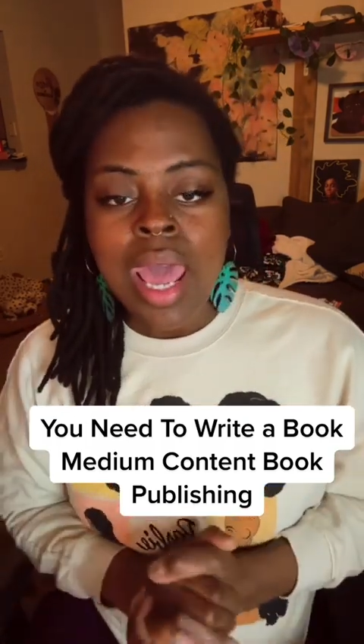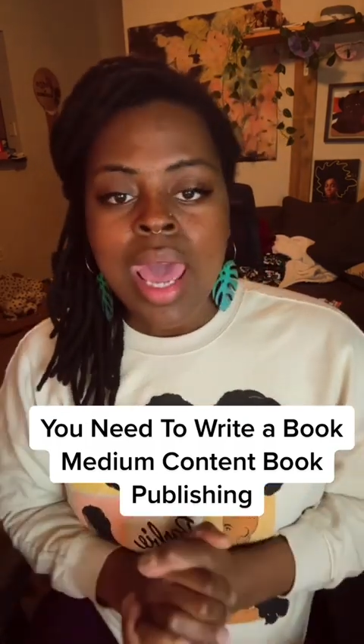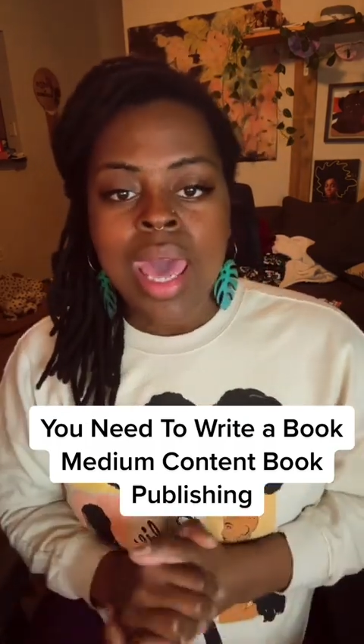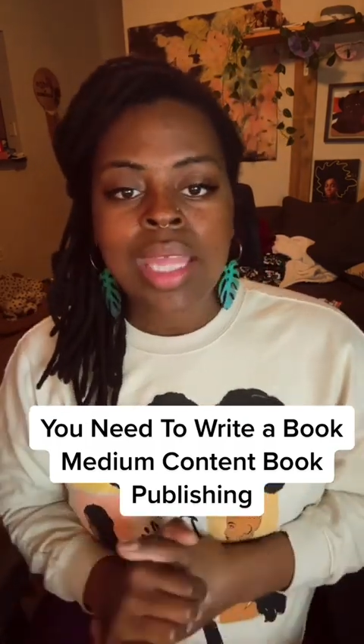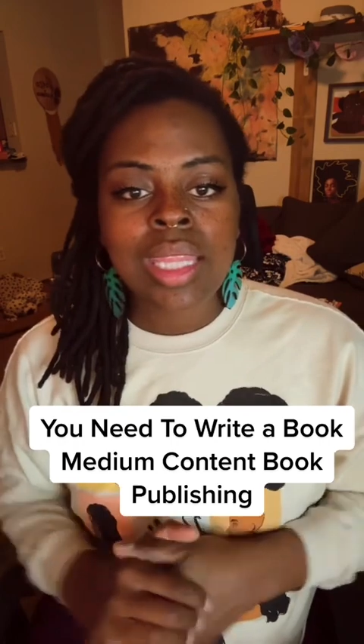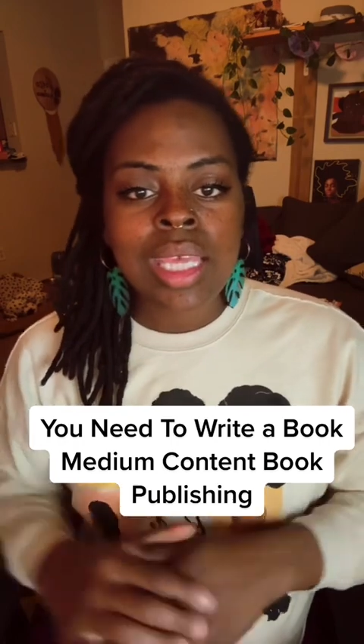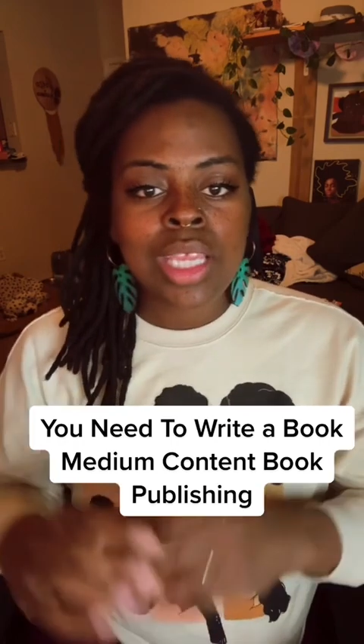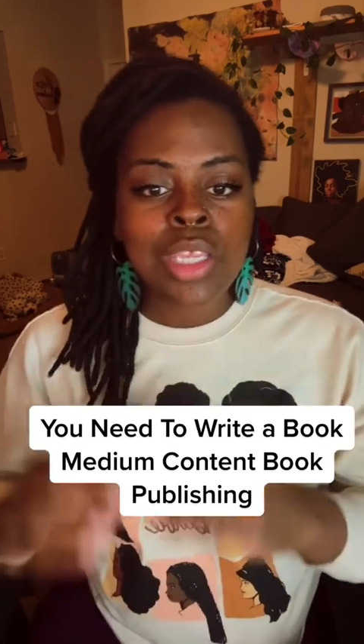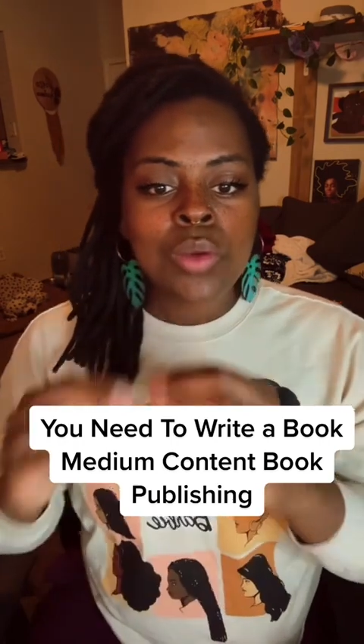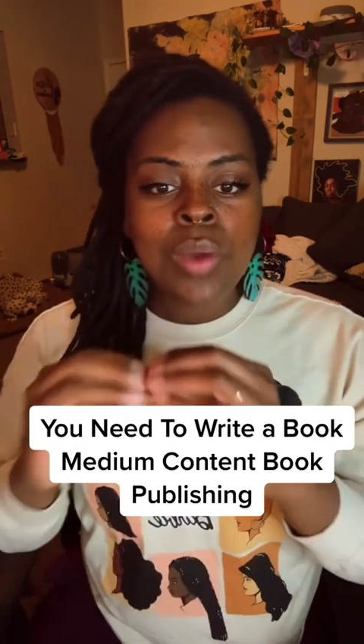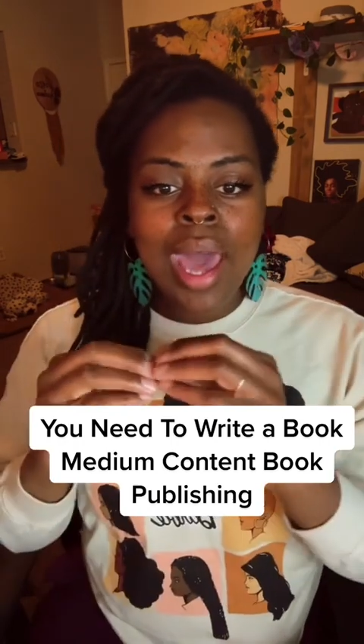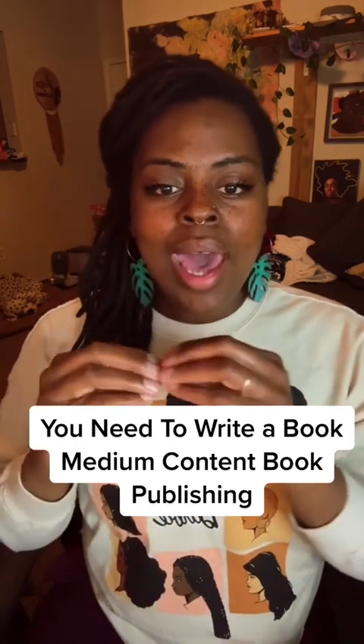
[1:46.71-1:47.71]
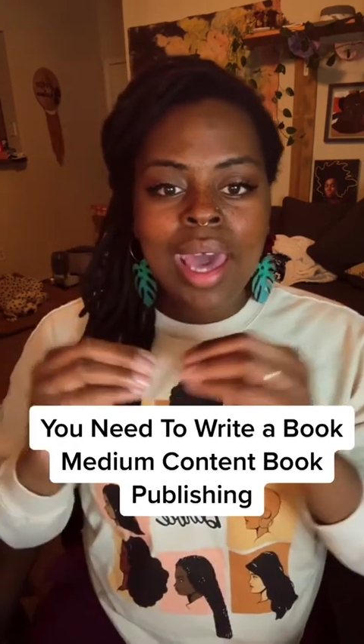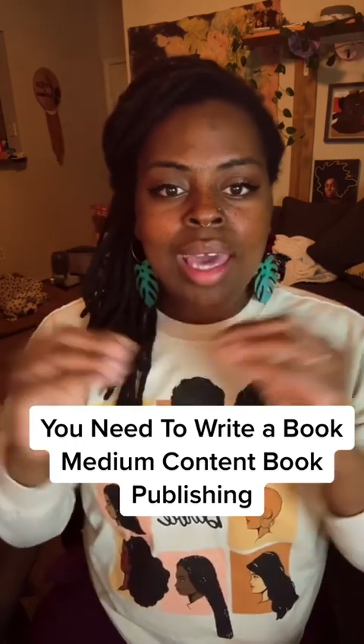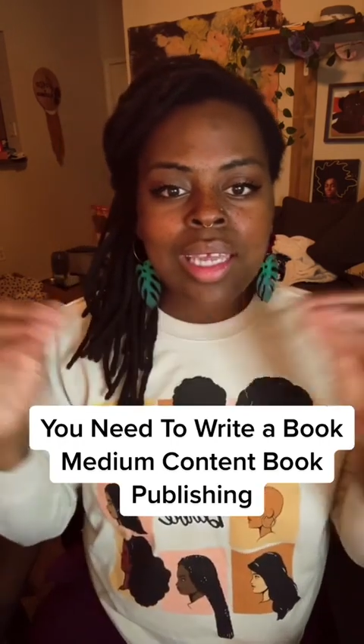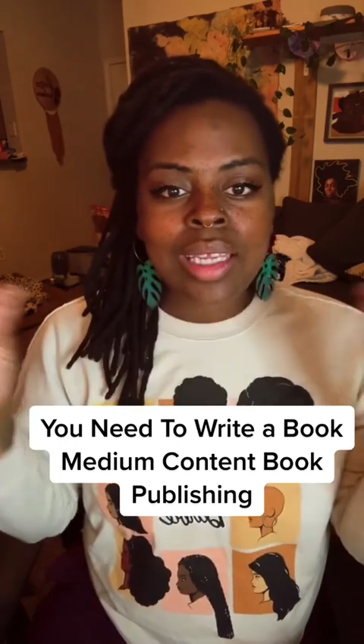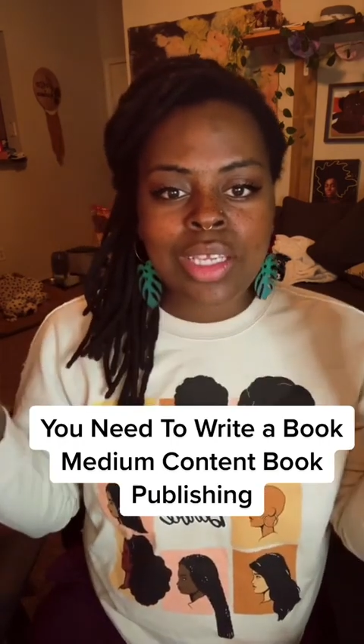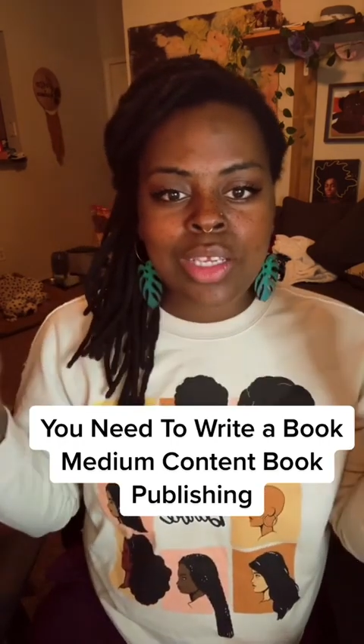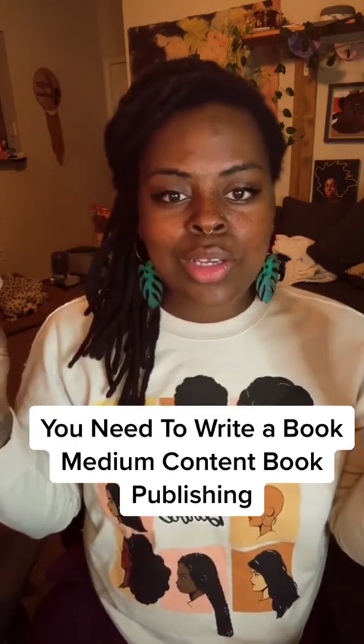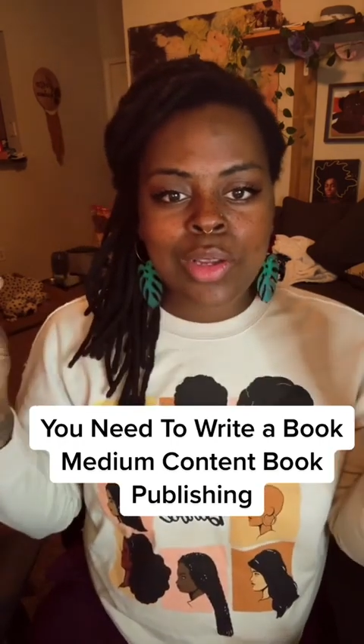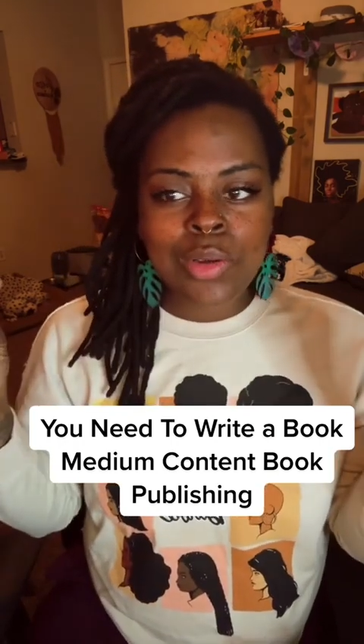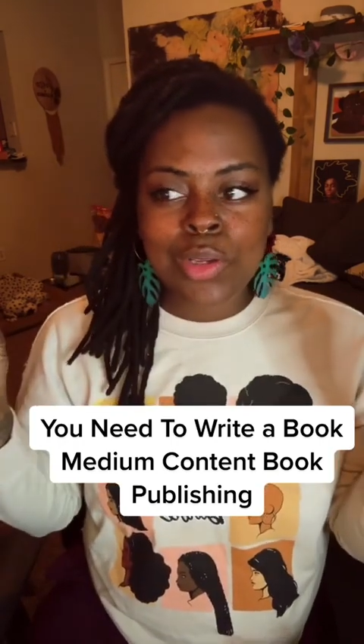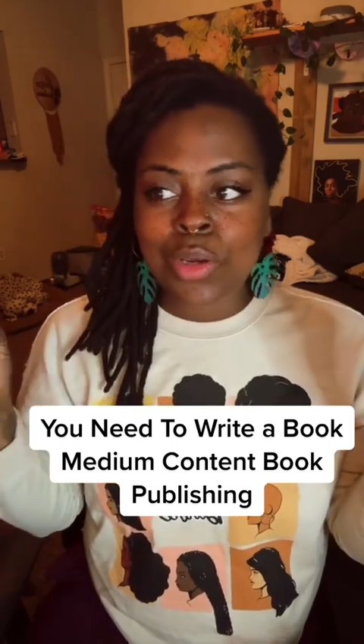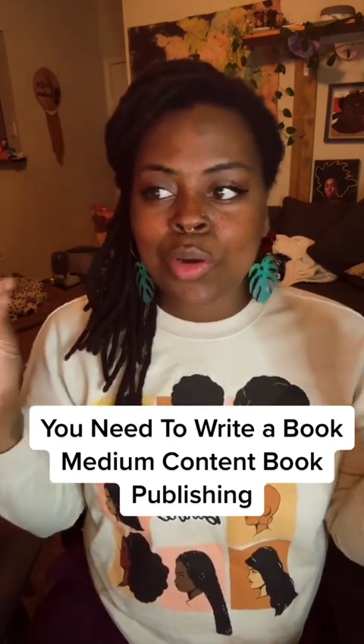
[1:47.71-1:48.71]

And then you add, your